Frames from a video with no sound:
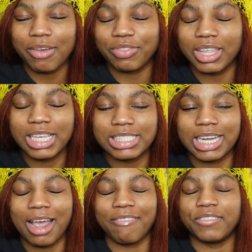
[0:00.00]
of things
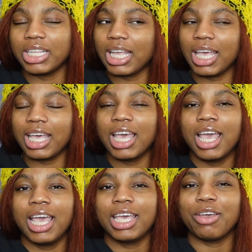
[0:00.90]
that I feel like
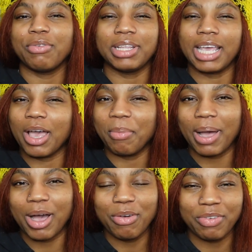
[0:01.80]
can really help
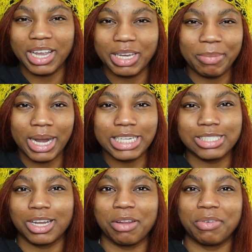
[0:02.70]
out for anybody
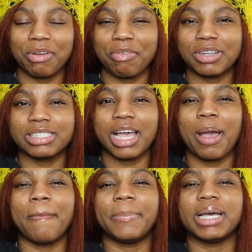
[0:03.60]
starting for the first time.